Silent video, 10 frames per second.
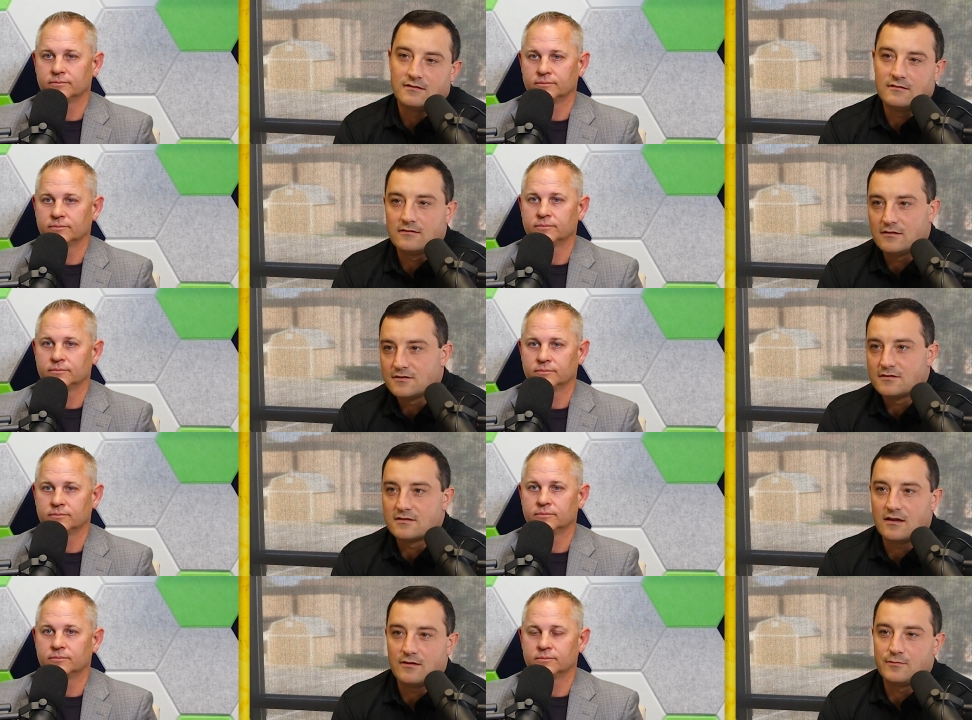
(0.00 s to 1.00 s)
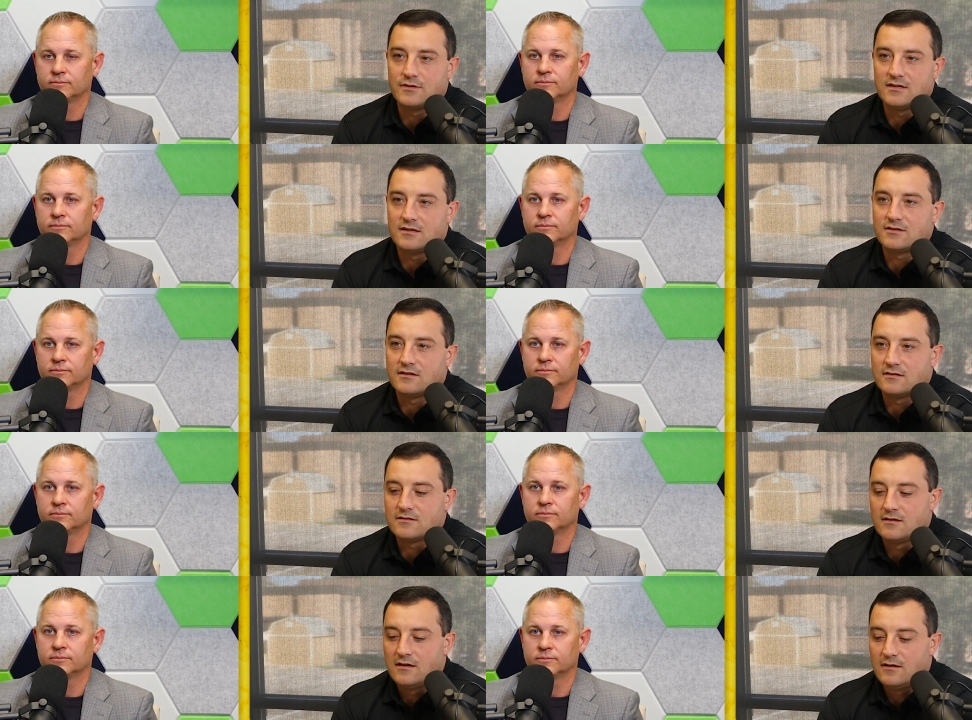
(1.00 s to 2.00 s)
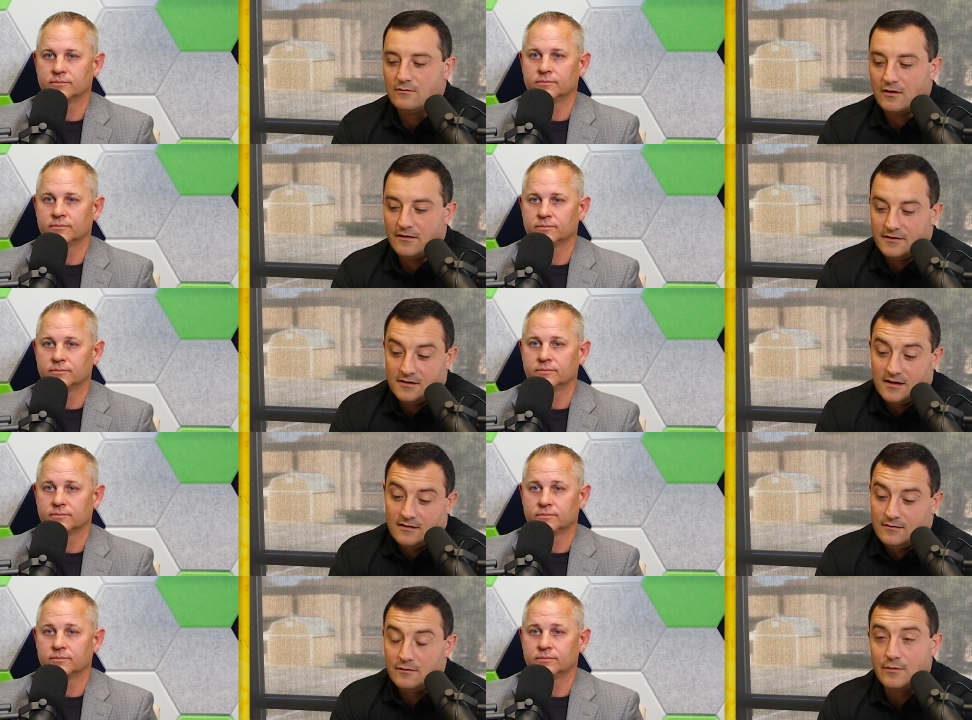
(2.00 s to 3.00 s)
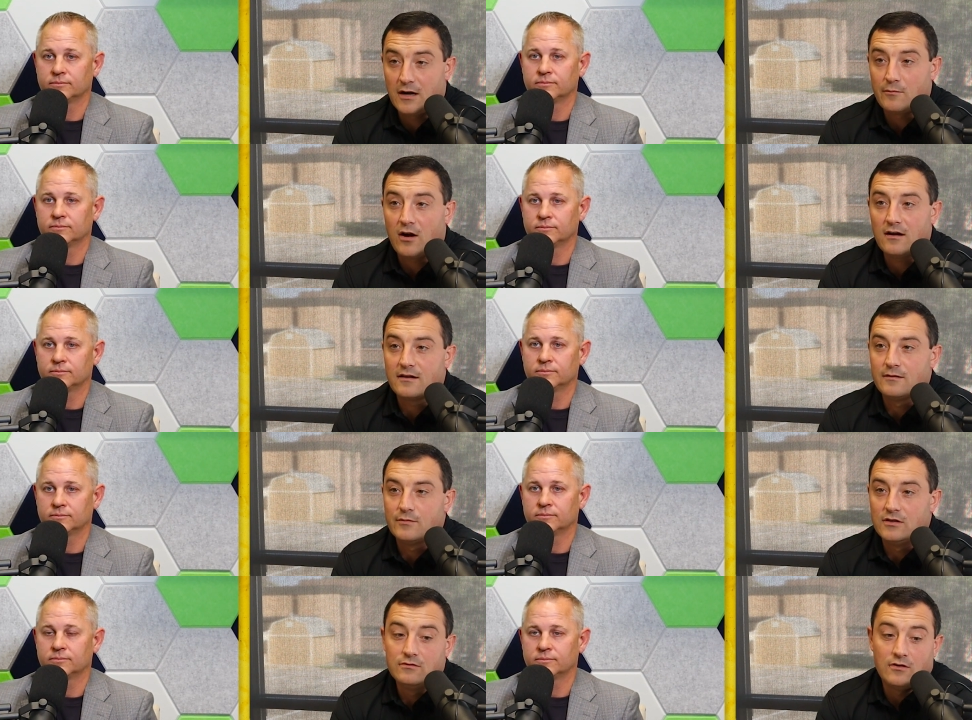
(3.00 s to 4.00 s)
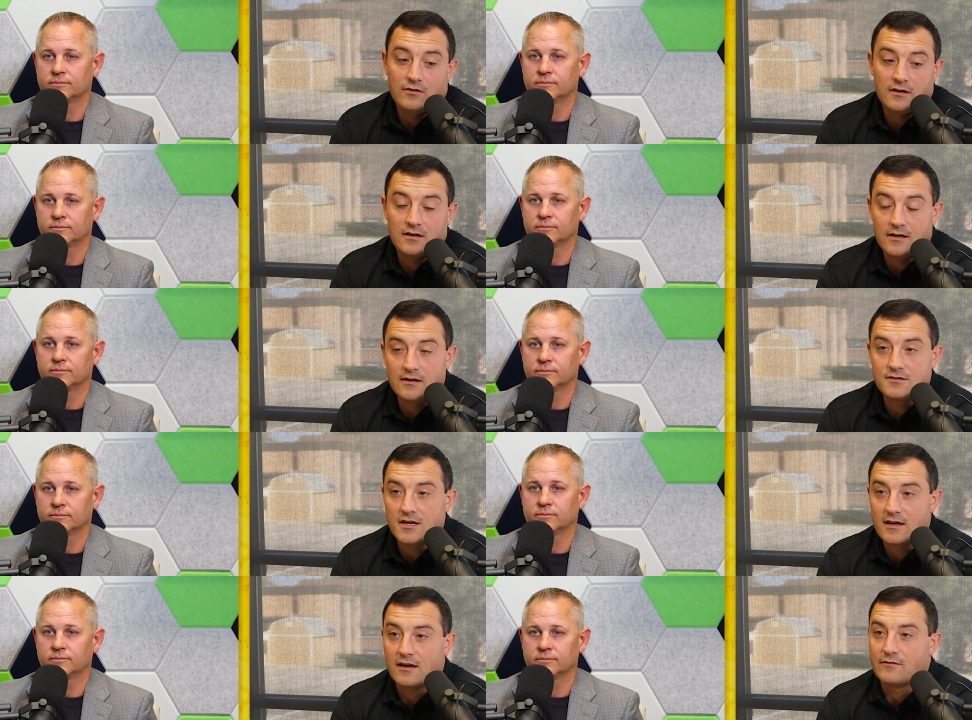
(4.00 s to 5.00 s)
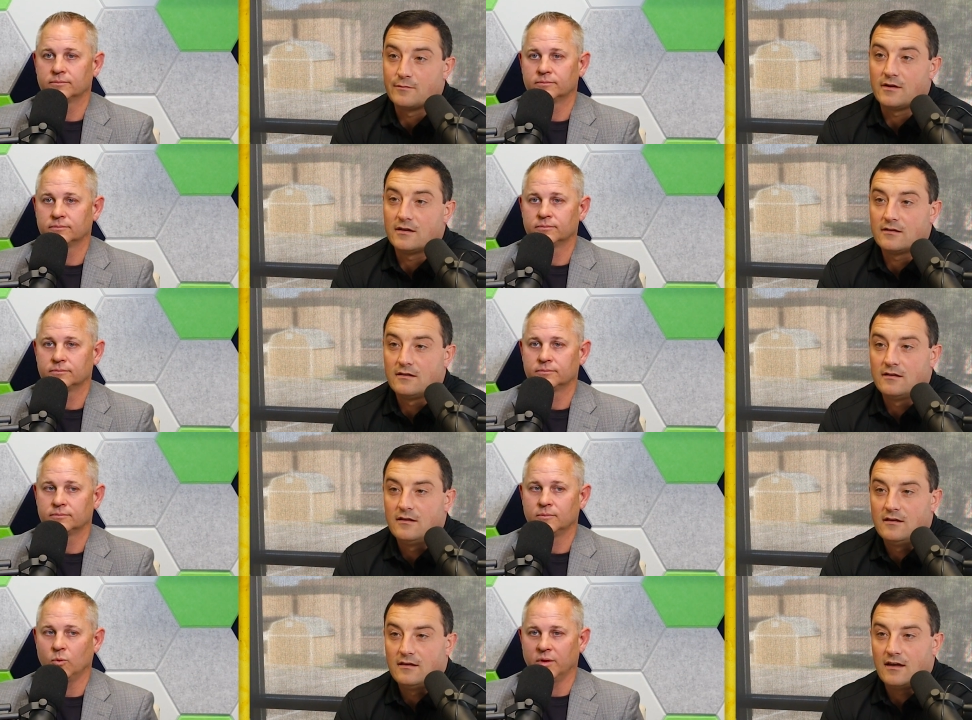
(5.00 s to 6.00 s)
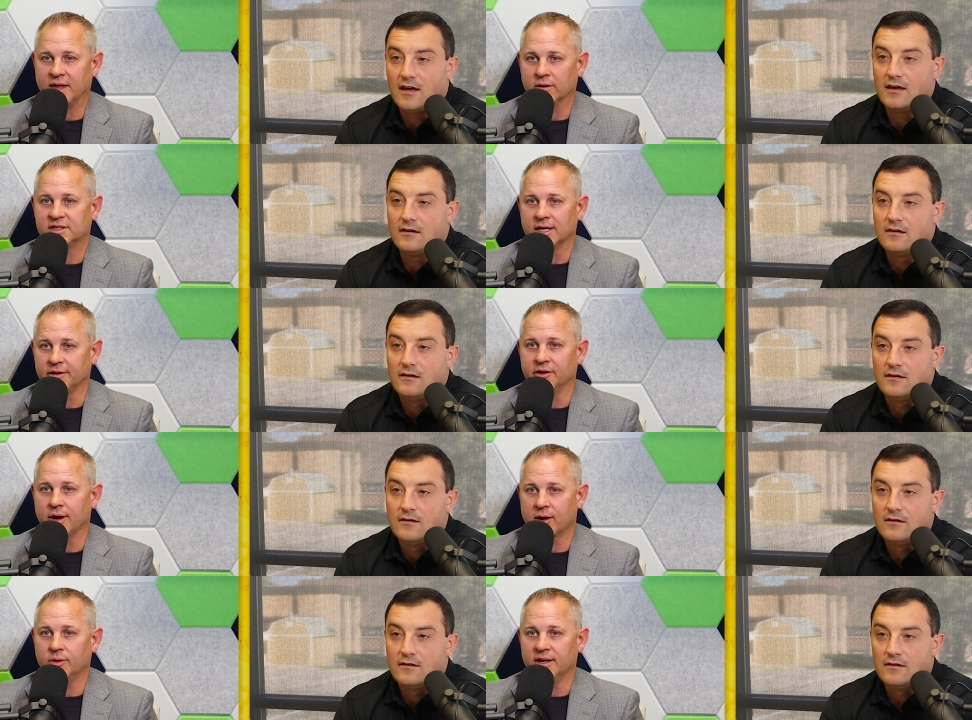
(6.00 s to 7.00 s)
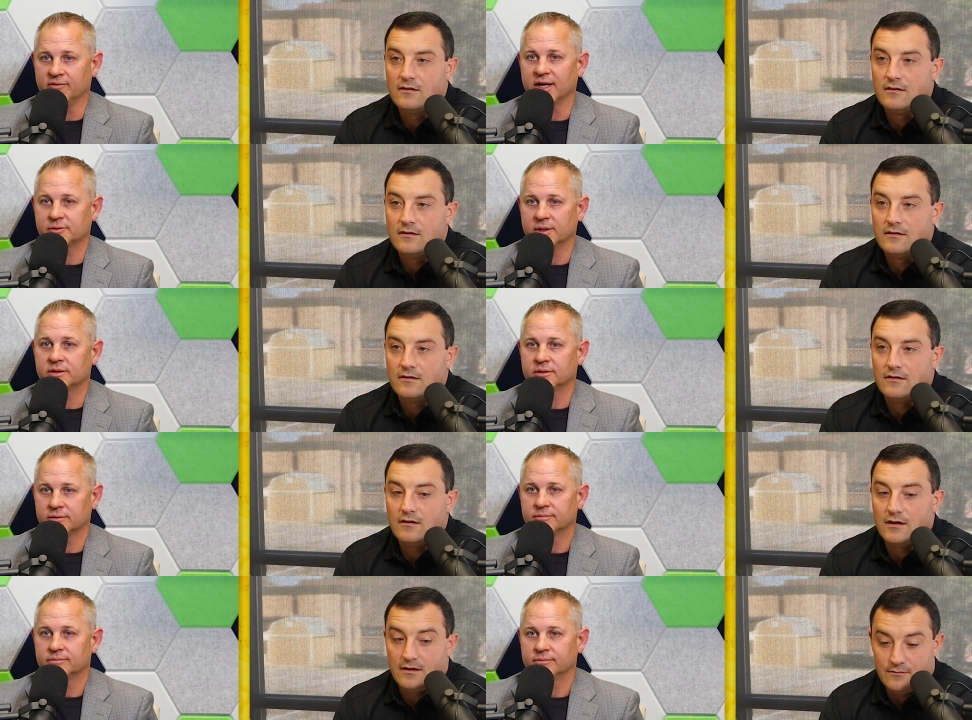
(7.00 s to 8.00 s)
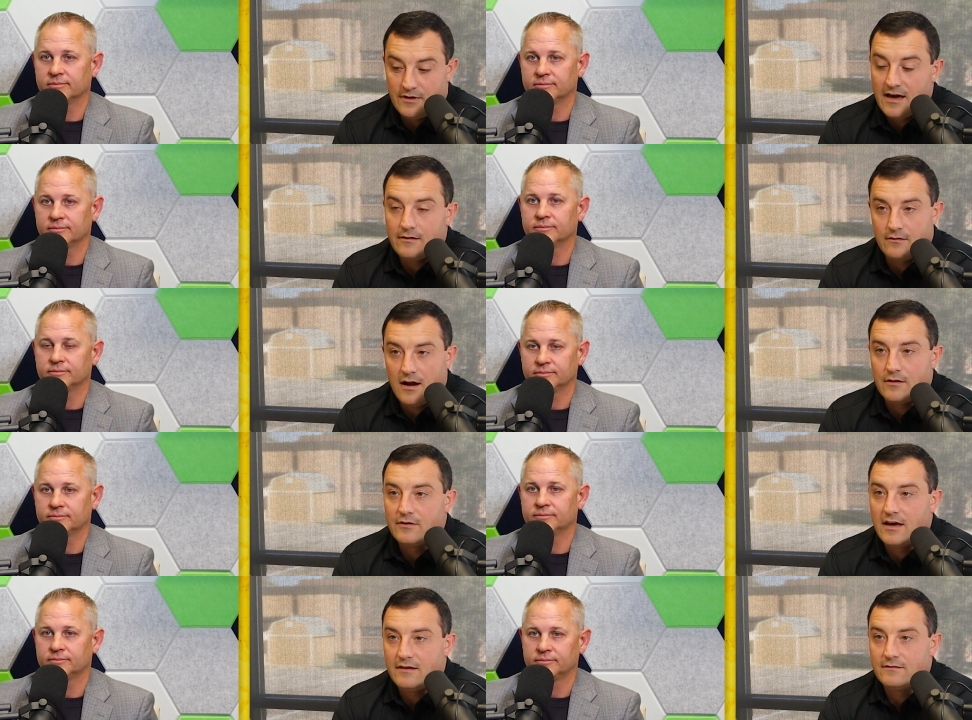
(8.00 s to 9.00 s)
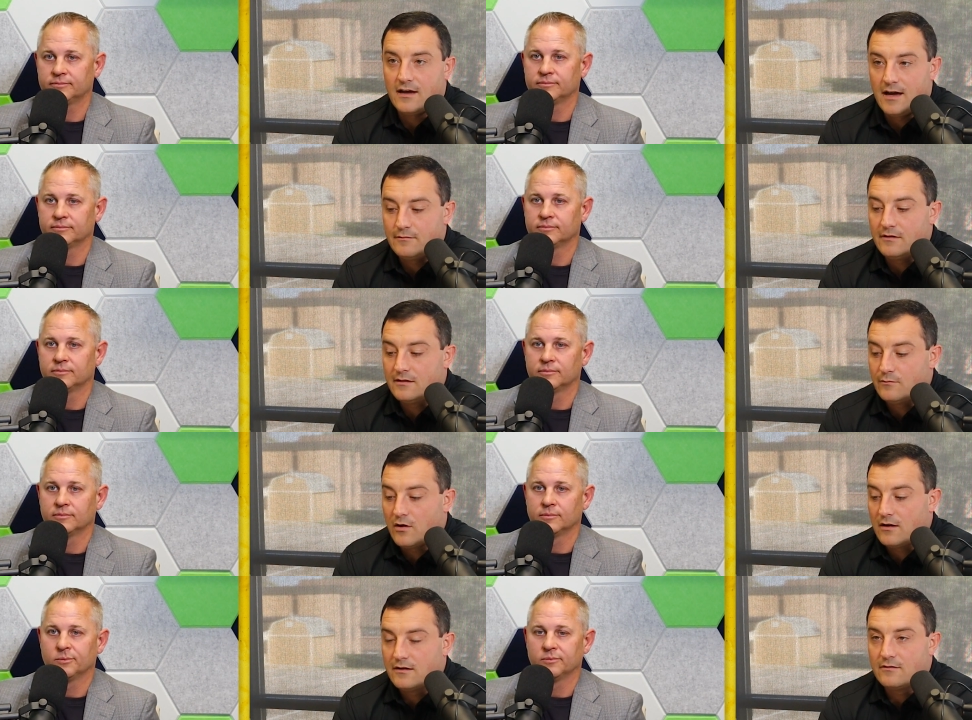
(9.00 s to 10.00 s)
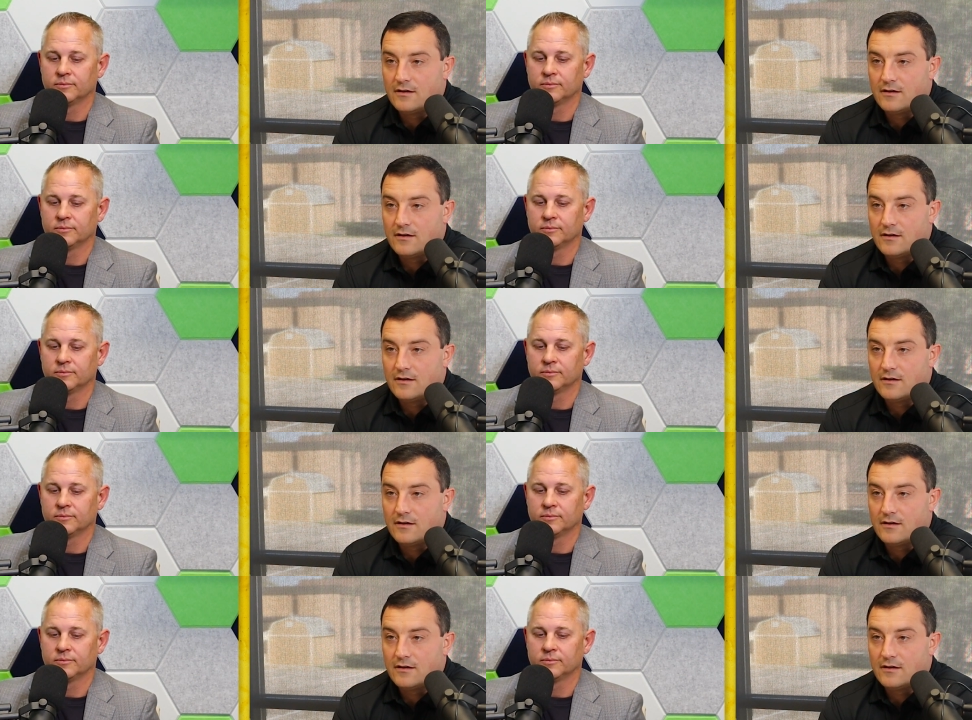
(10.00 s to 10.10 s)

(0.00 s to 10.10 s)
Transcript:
Speaker 1: and there's these other positions. Well, then you get into a bear market, but you know you're going to get your check every month
Speaker 2: without selling your equity investments.
Speaker 1: And we have right, we have time to let the market